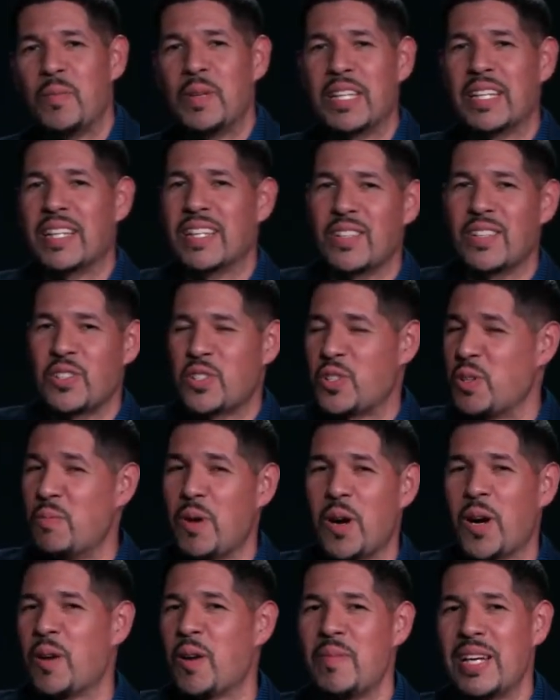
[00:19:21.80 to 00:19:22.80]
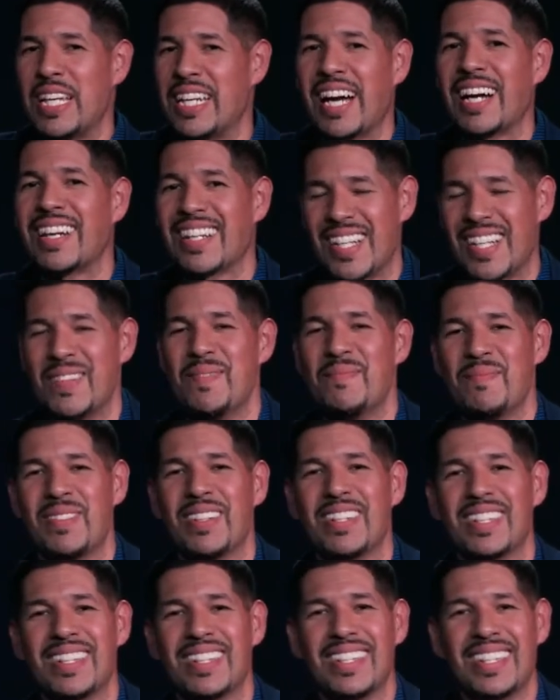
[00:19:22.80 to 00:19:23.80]
because tomorrow may not come.
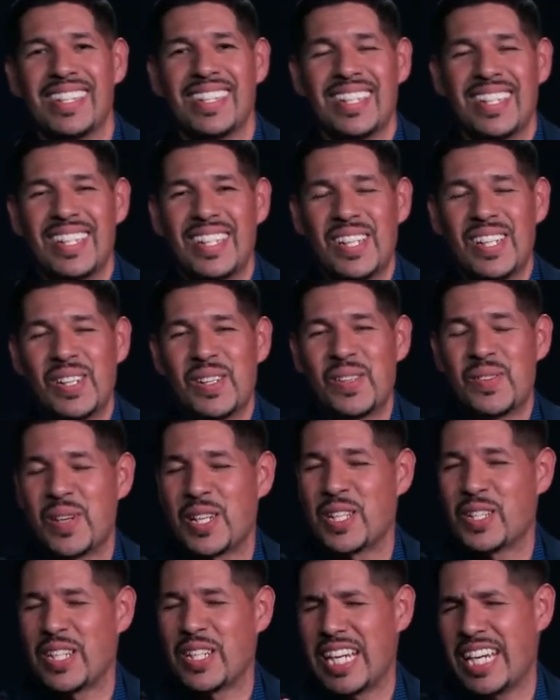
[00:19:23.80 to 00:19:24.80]
When you